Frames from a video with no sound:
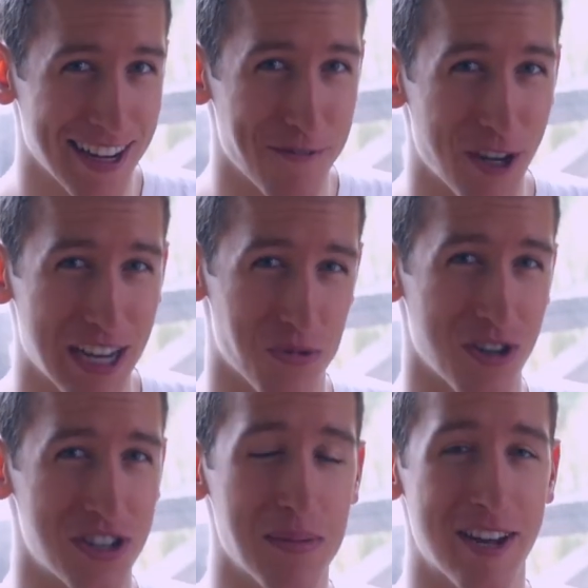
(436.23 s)
If you guys
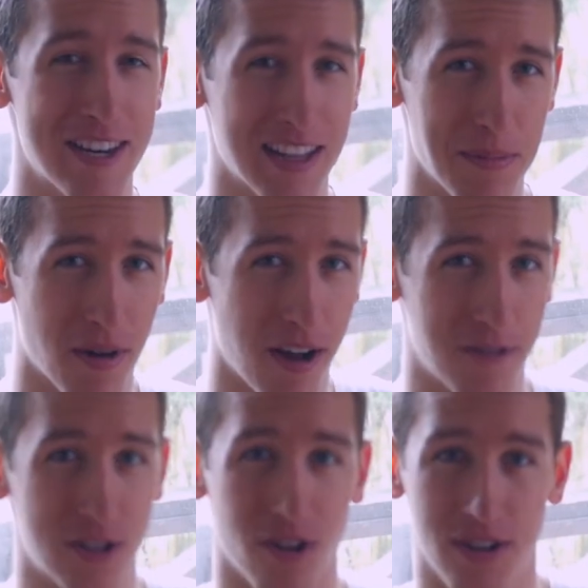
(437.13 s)
want to see my daily
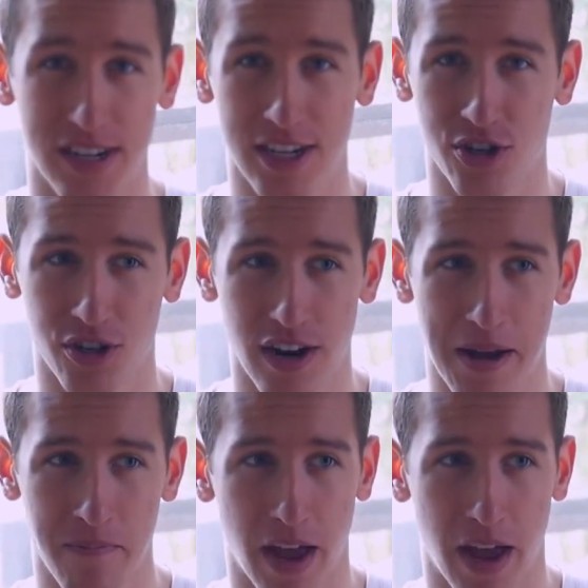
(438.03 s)
profits on Instagram,